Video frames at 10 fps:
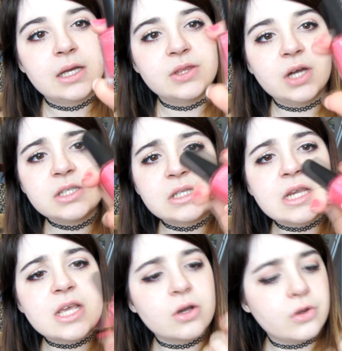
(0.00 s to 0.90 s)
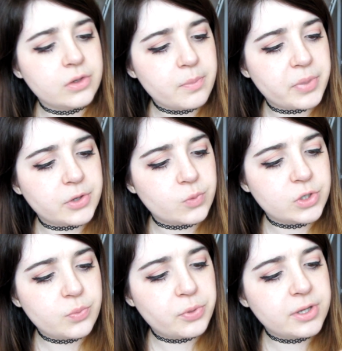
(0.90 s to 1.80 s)
not neon, but
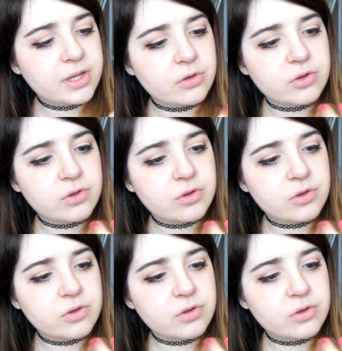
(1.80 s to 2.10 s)
when you put it on